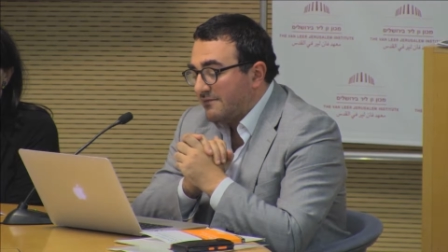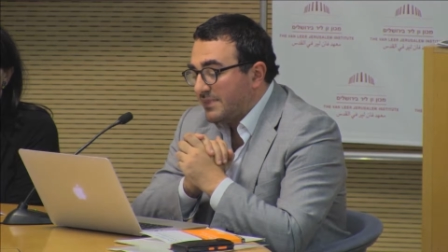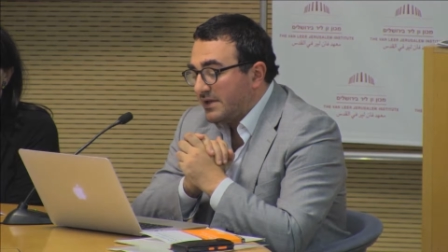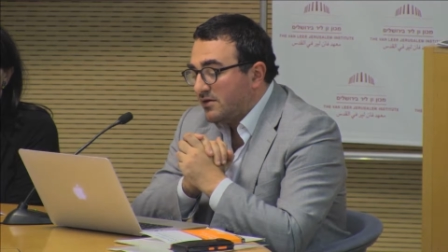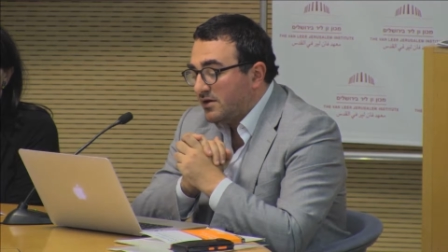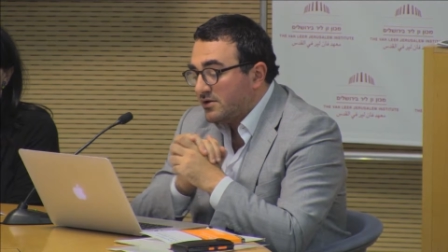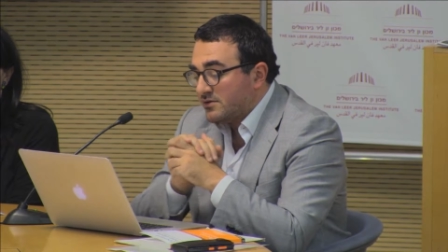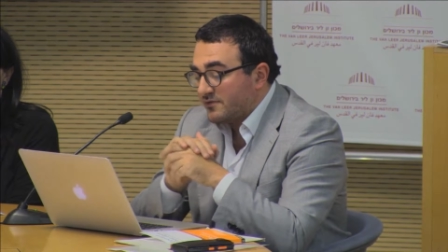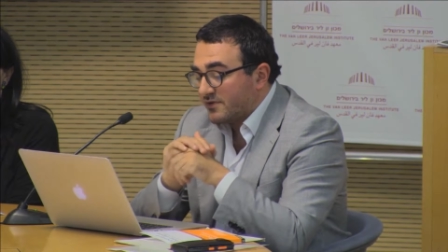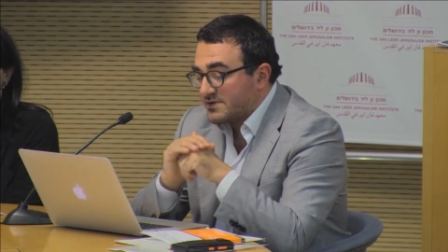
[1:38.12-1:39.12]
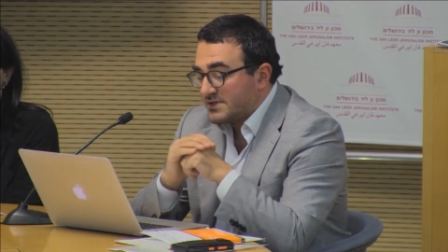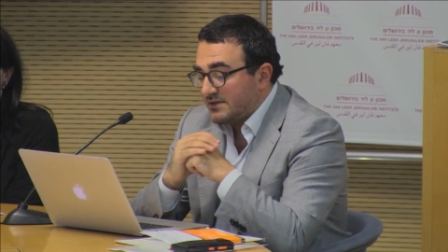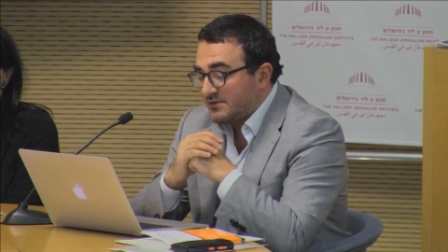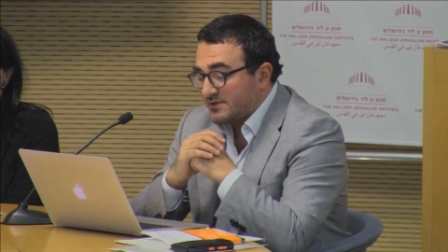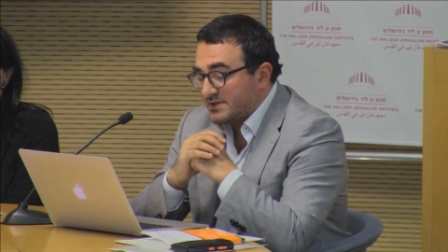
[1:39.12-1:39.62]
have been going on for
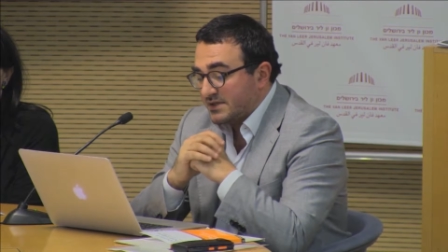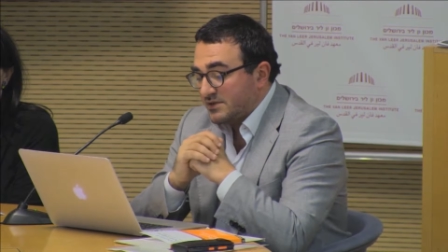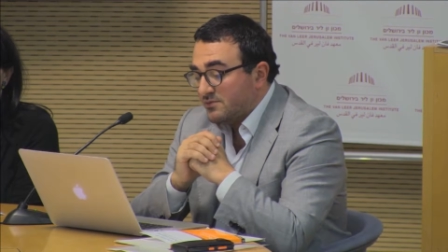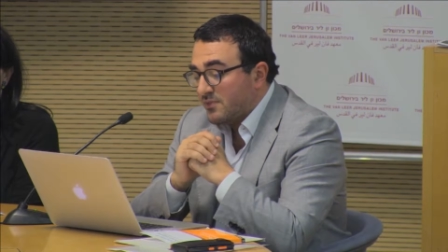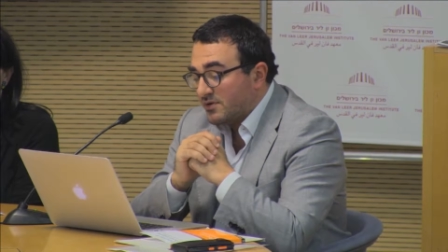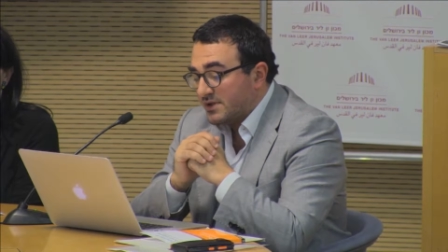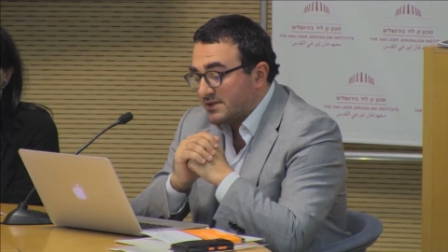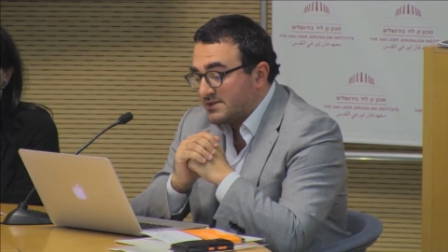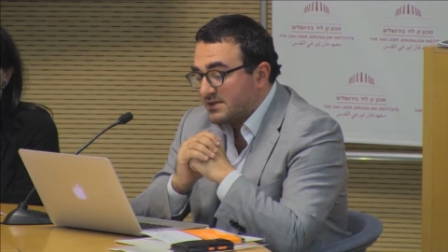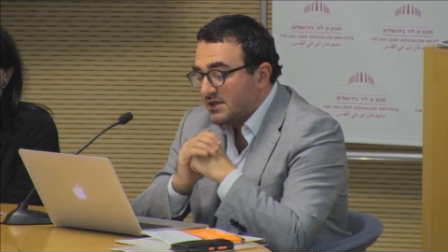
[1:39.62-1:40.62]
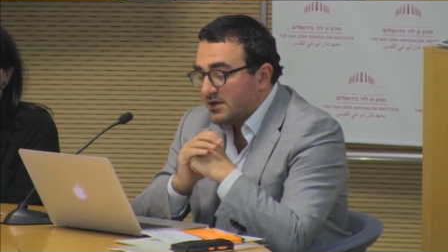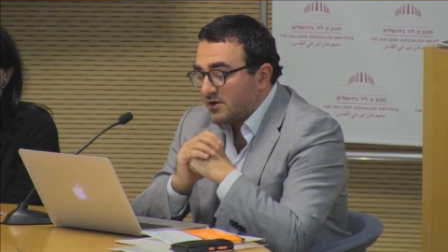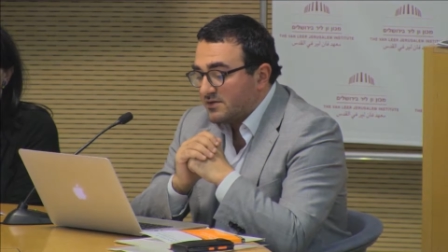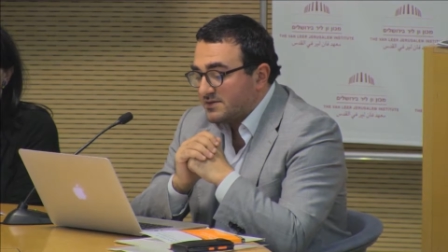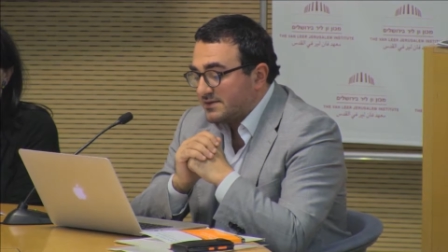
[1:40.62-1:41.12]
centuries, and new models
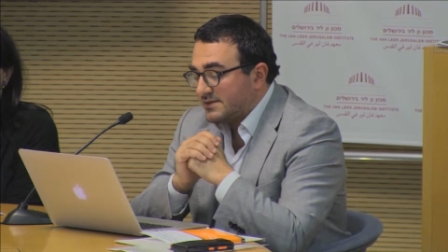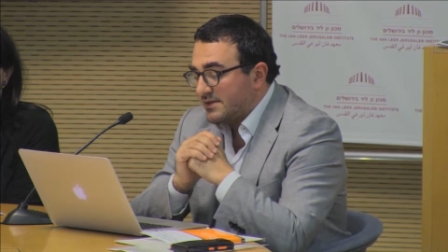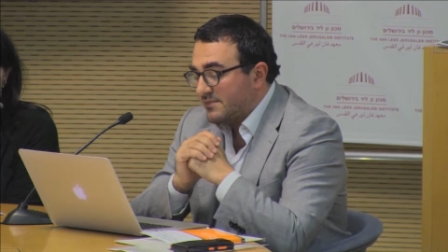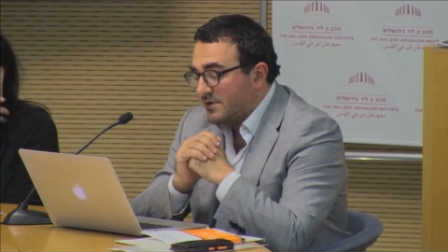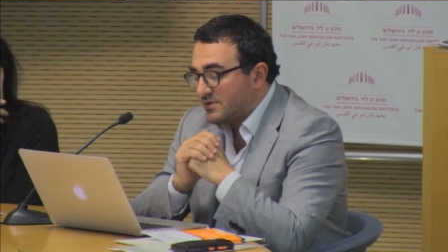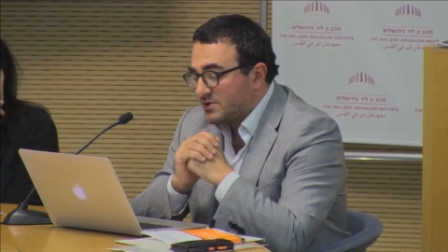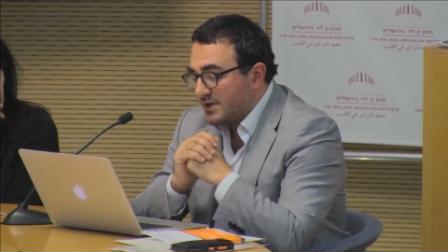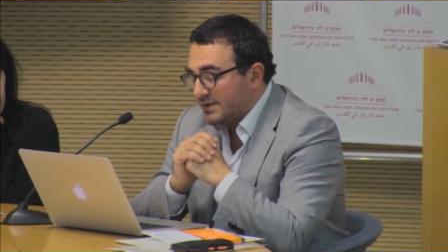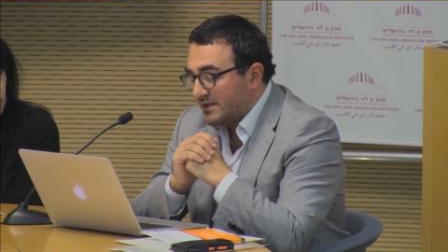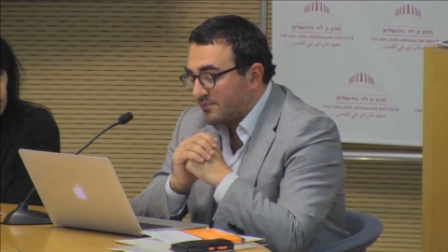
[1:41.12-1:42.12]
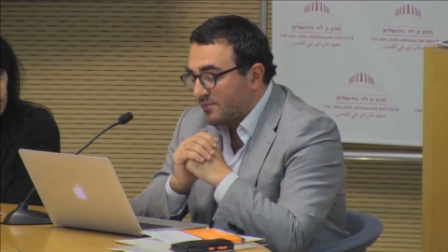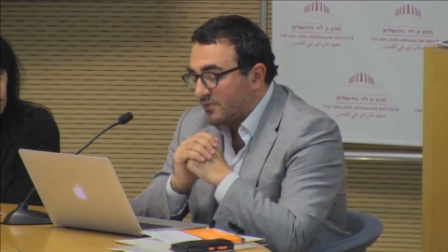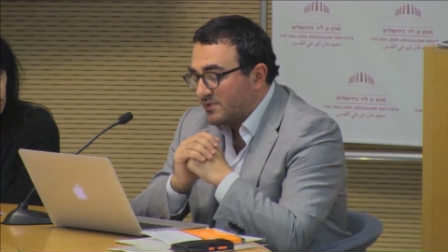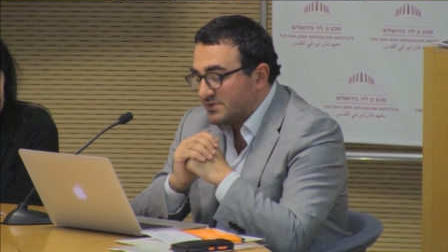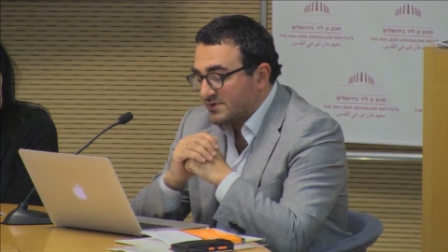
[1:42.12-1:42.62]
constantly emerge and are
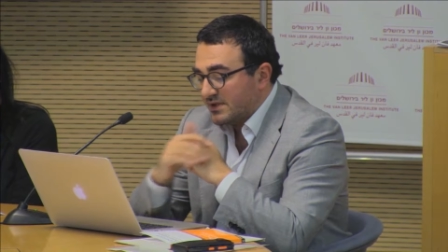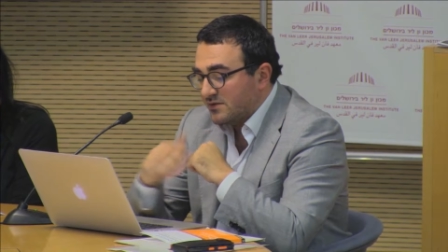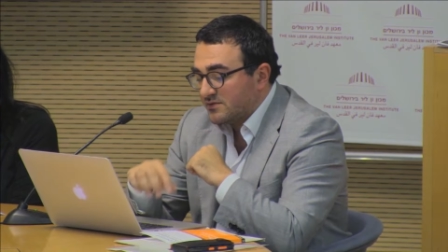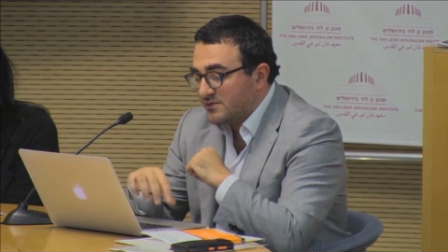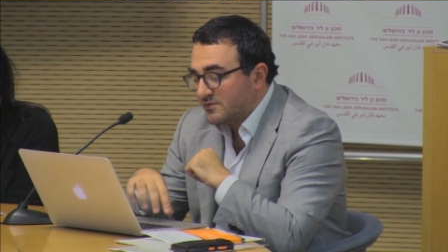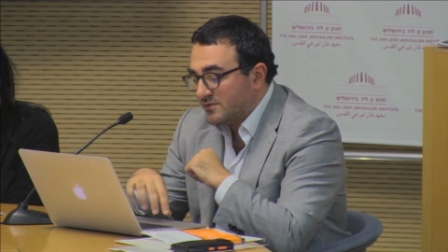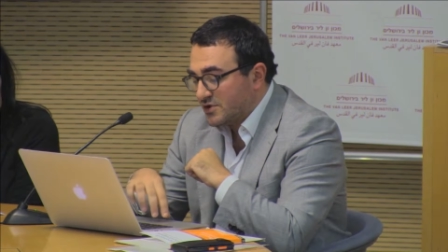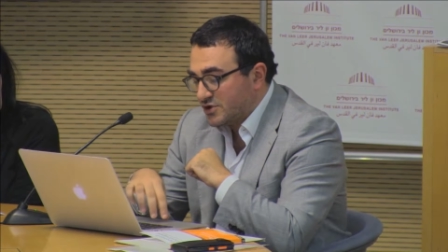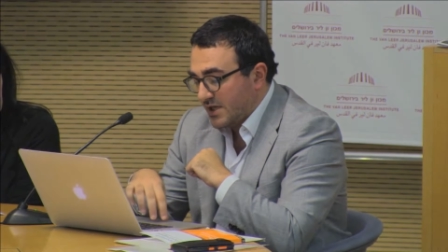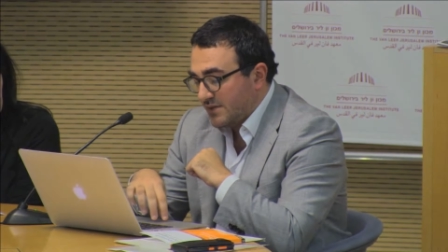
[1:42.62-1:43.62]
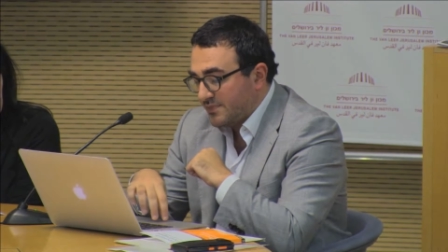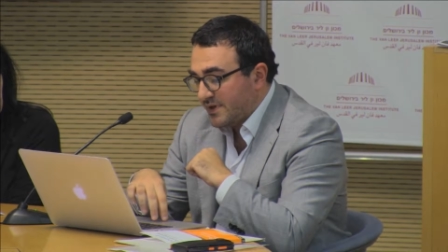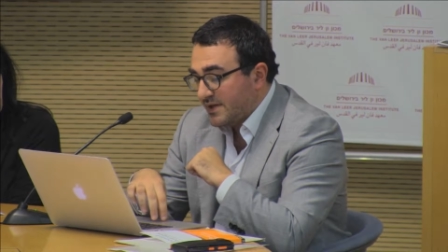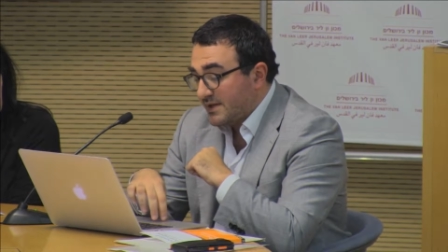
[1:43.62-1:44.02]
proposed in order to reshape